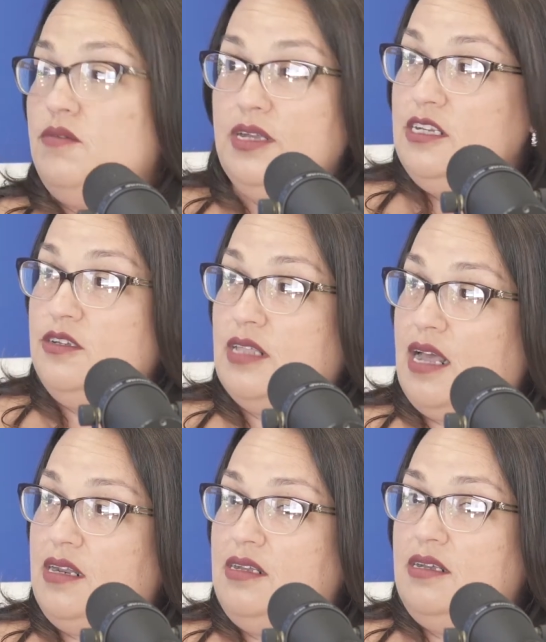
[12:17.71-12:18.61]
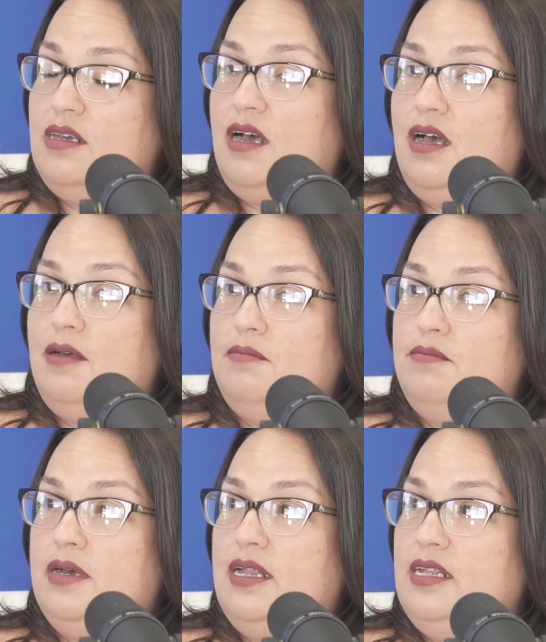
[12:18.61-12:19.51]
We can do that.
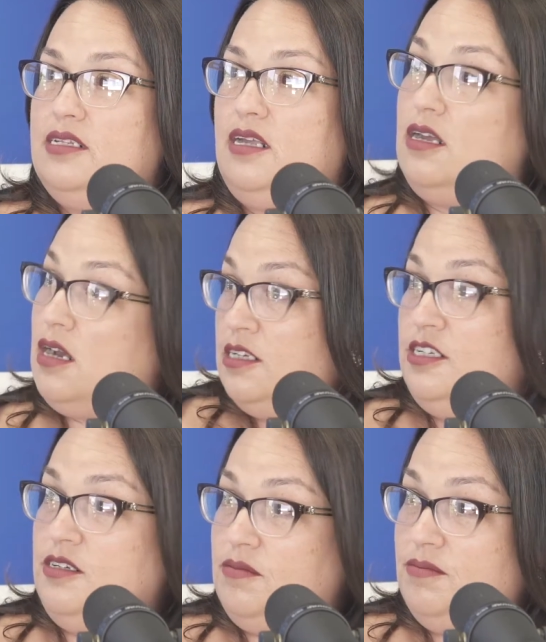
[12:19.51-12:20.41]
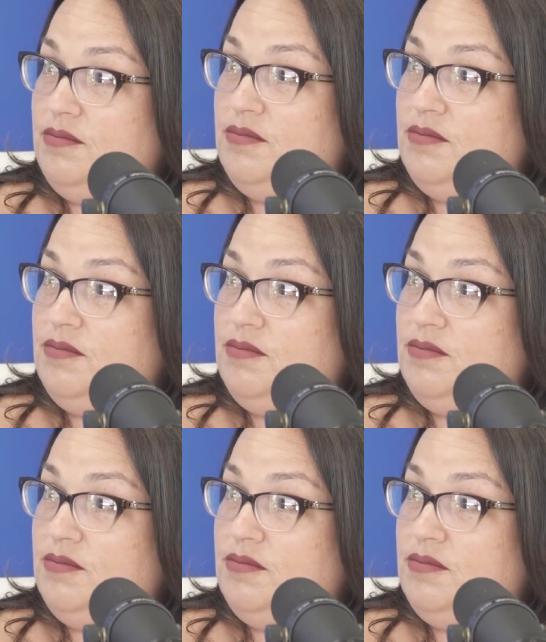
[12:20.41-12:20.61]
But it's going to cost you.